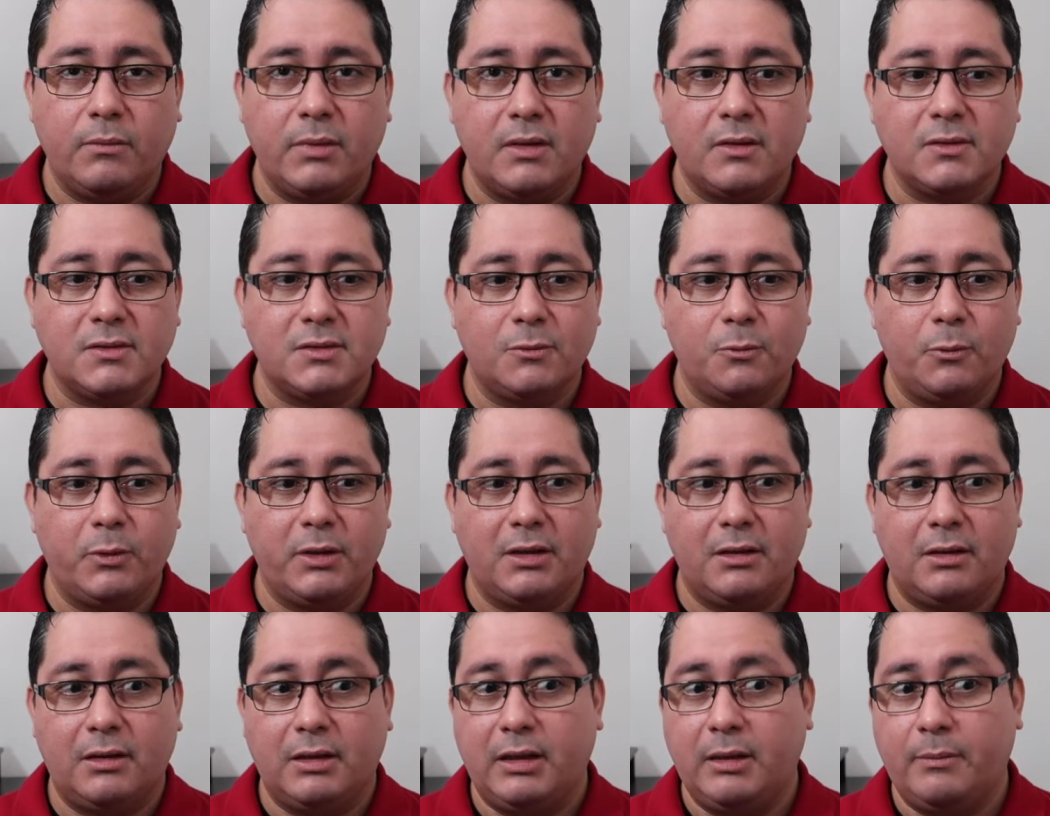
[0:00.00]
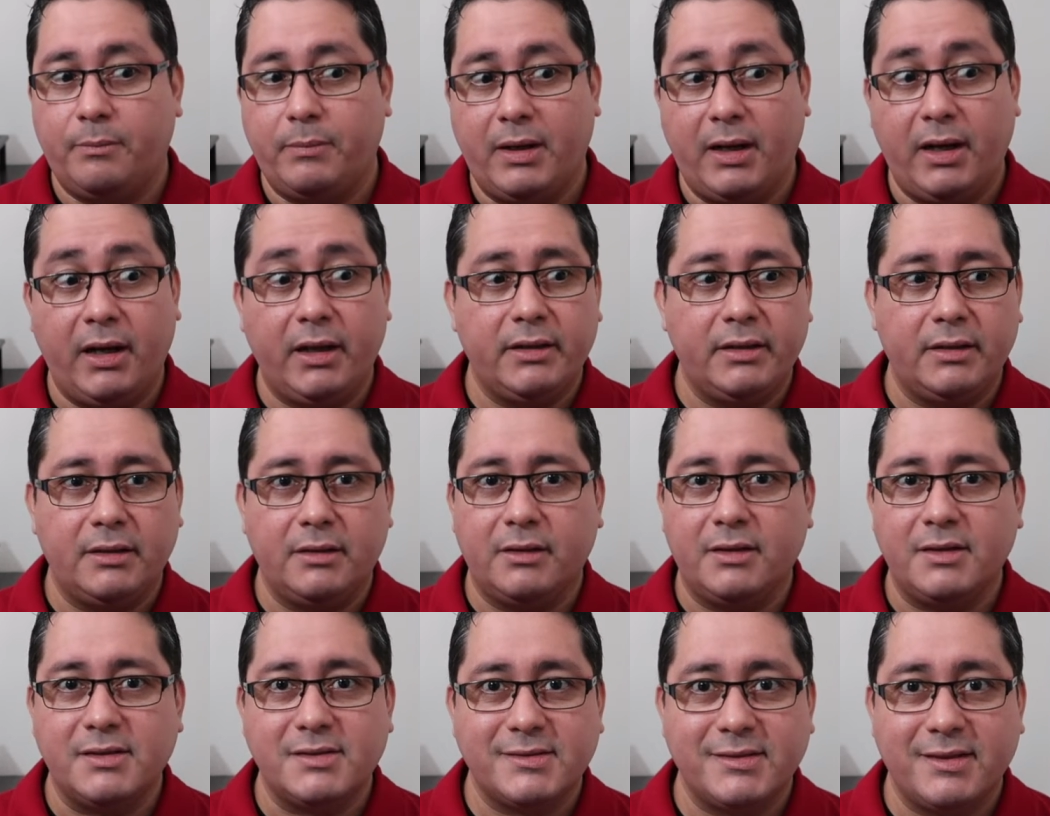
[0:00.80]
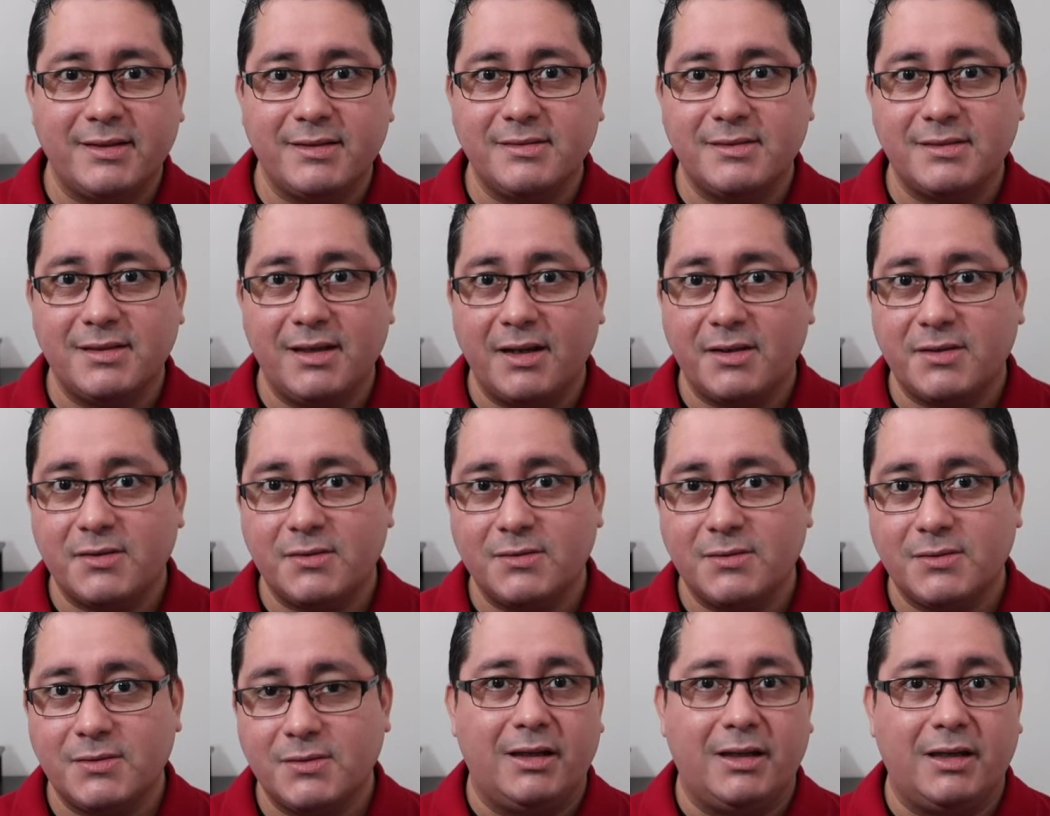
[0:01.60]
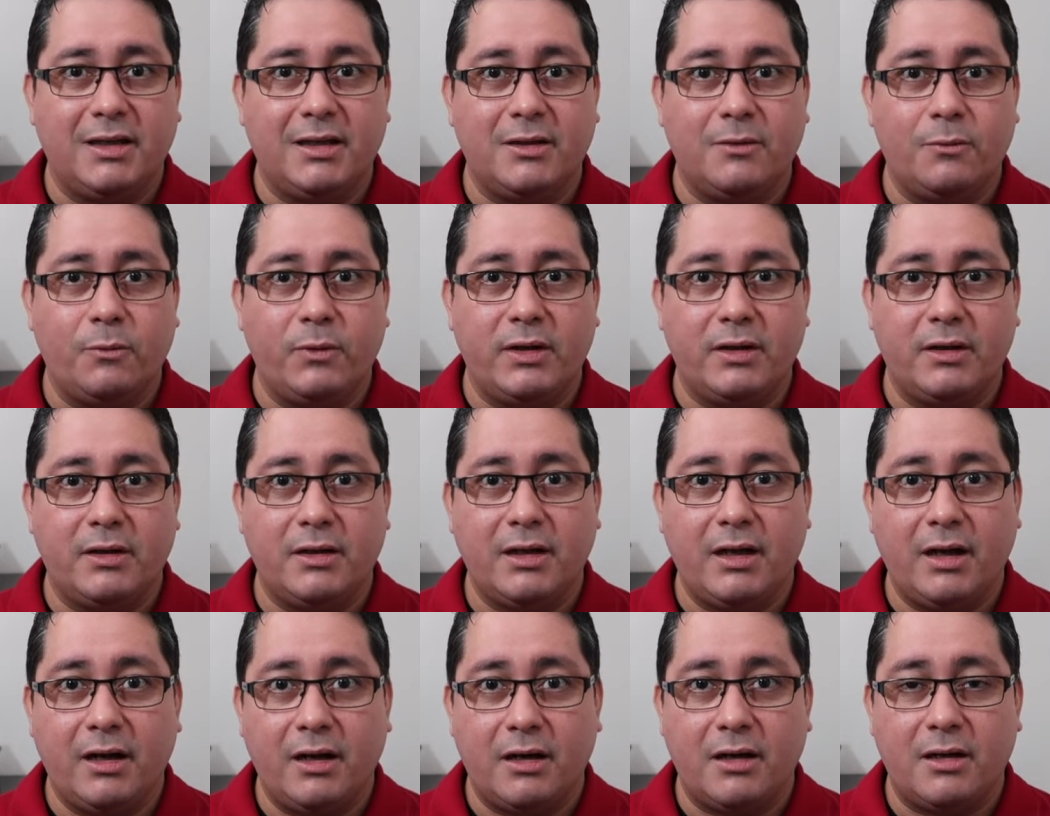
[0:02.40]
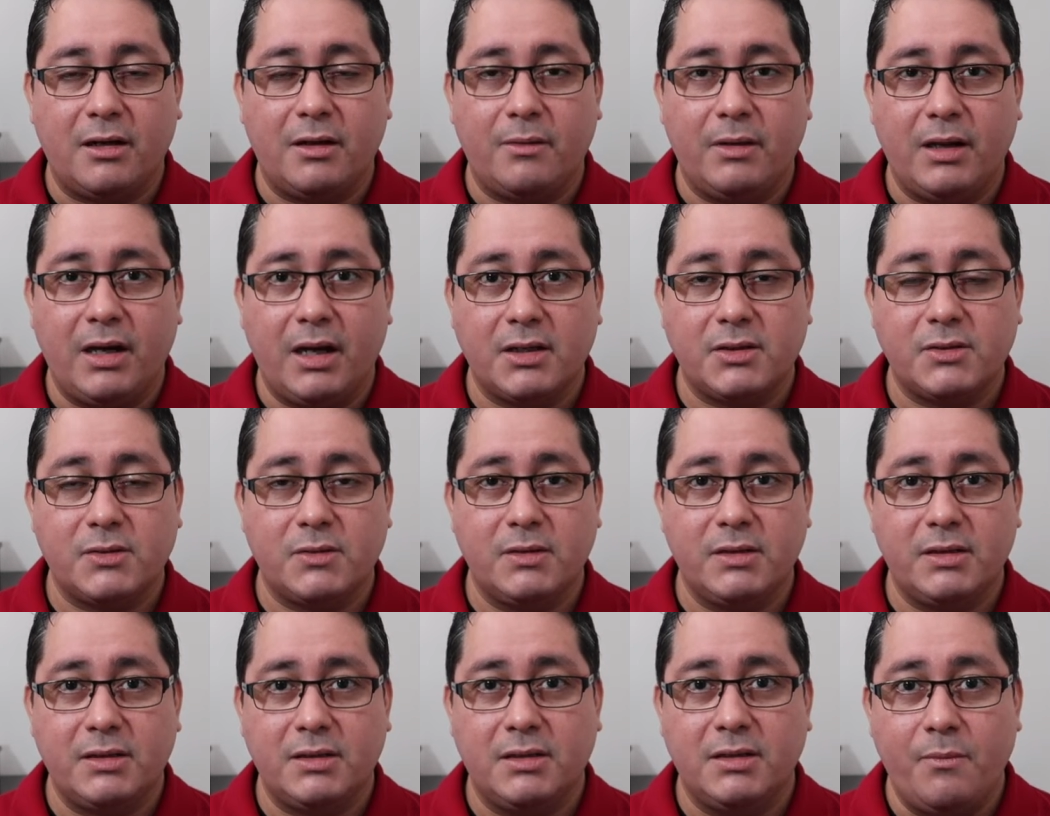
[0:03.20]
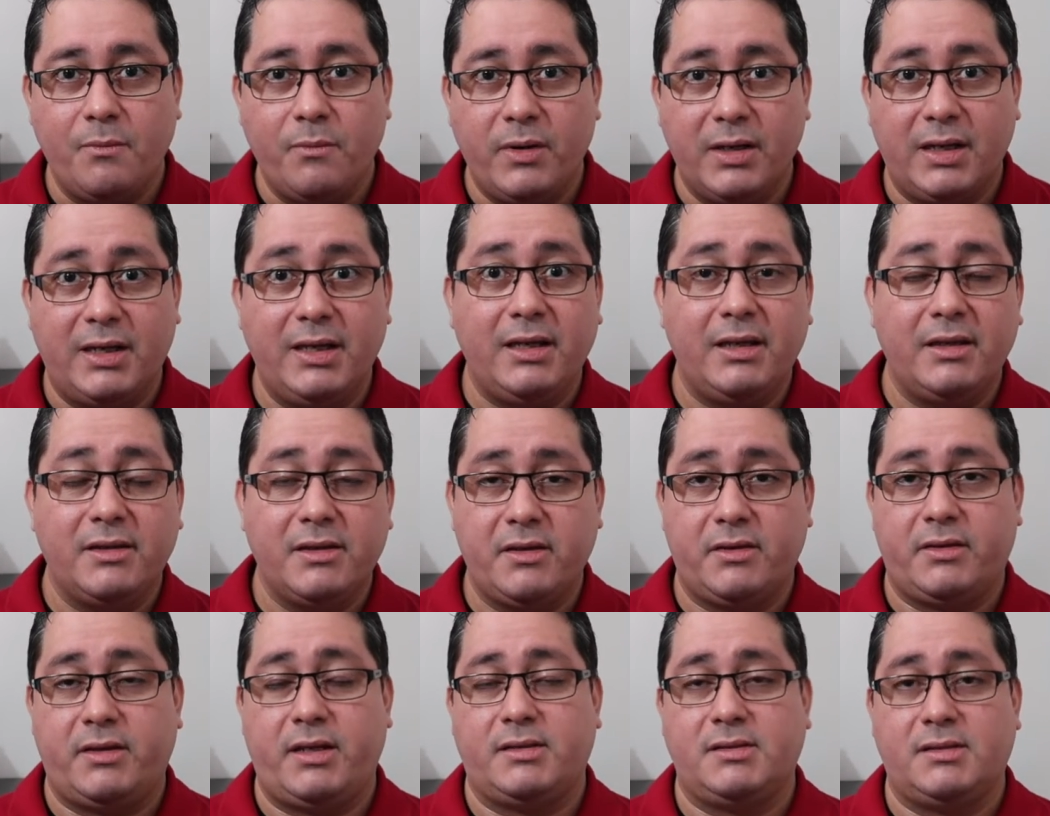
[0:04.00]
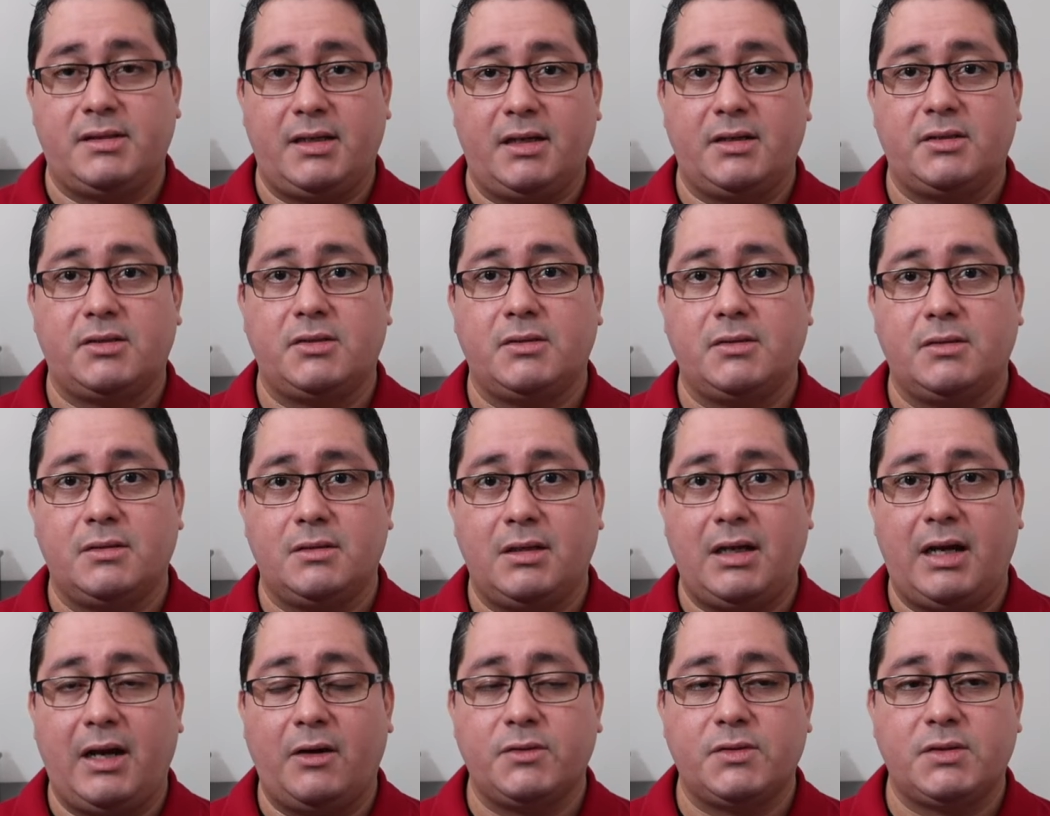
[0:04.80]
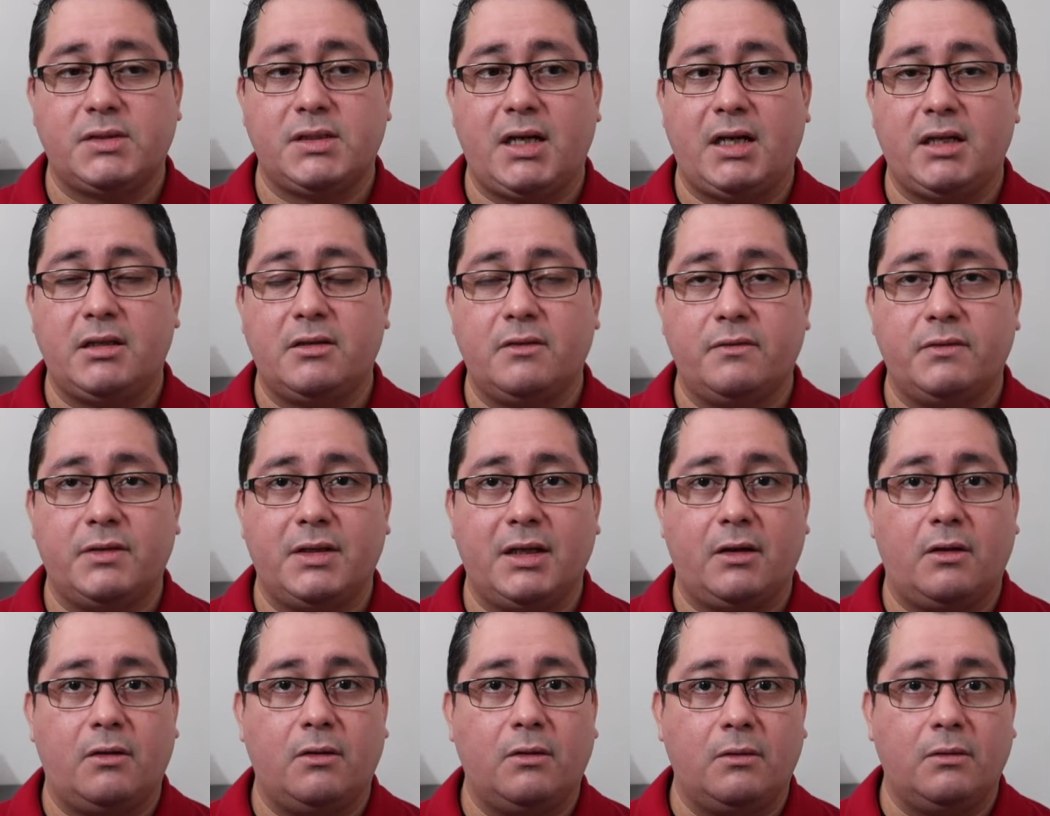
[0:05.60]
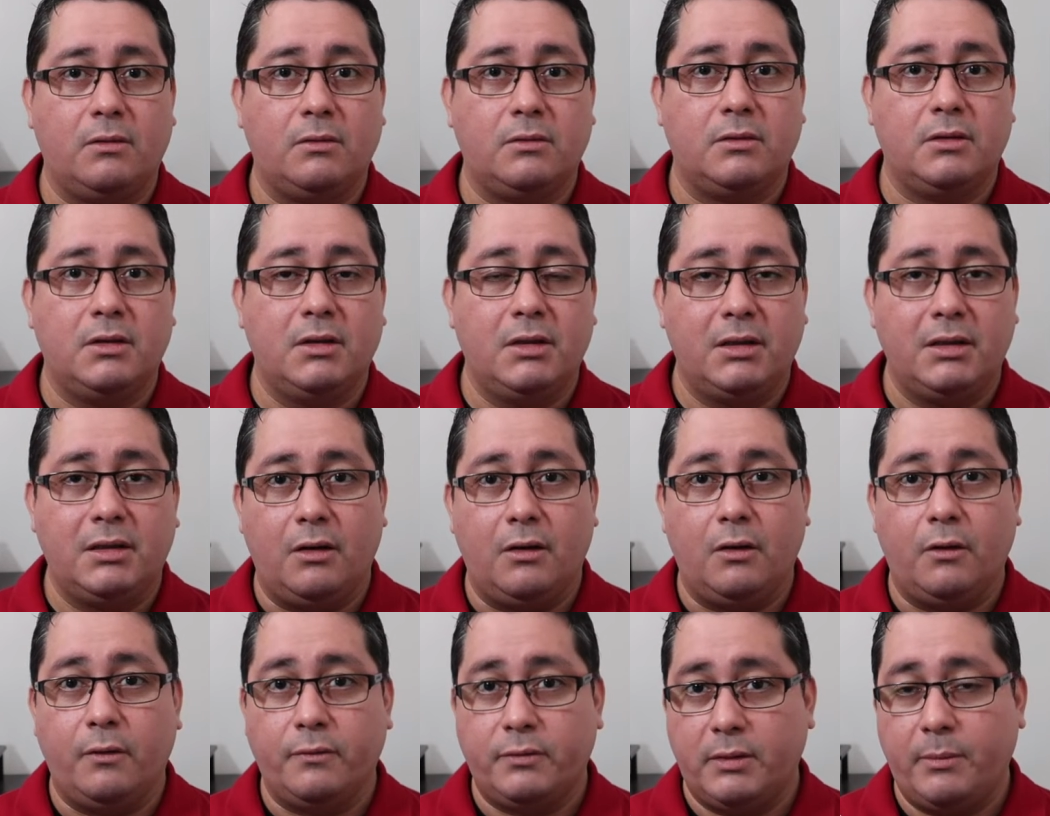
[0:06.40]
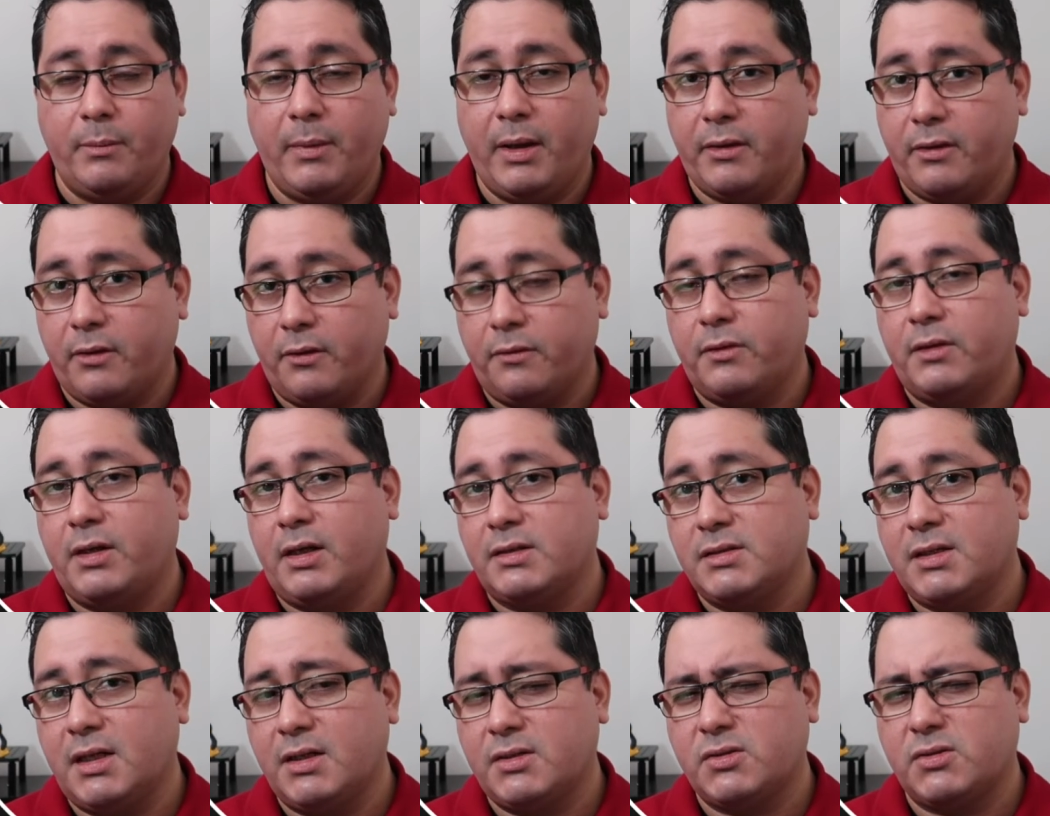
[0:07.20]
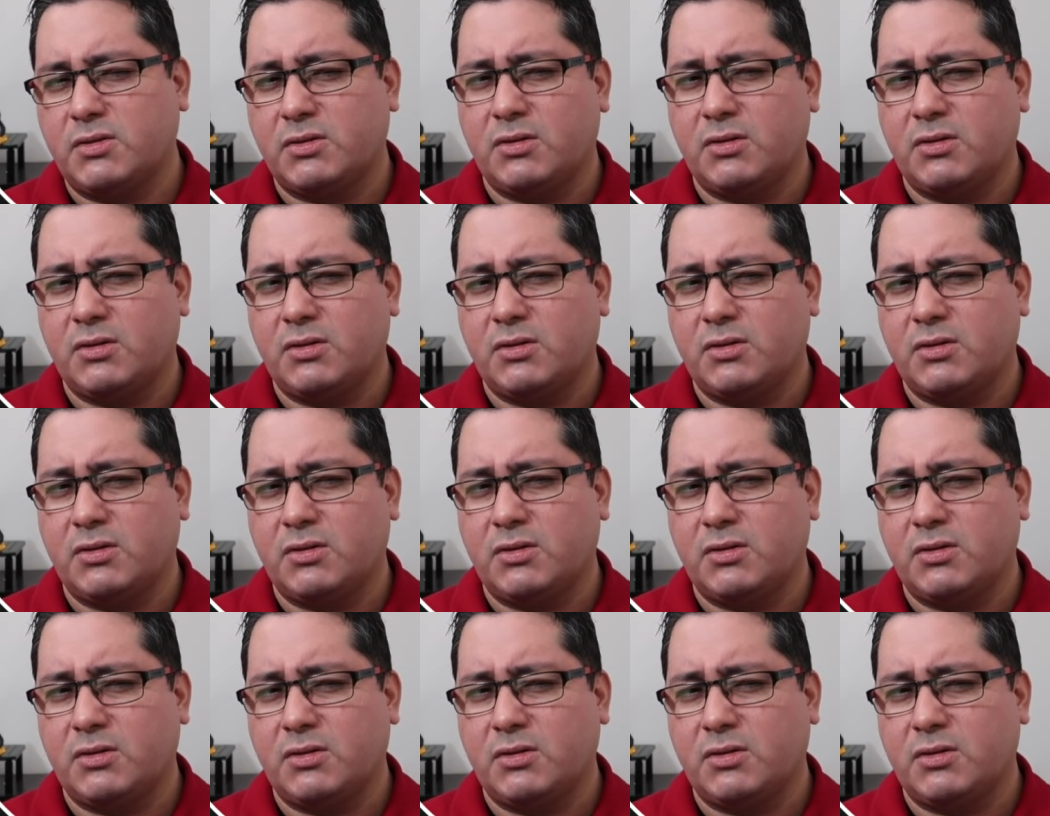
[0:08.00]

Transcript: because we keep adding these transactions, and we are actually beginning the transaction outside of the call of the method transaction.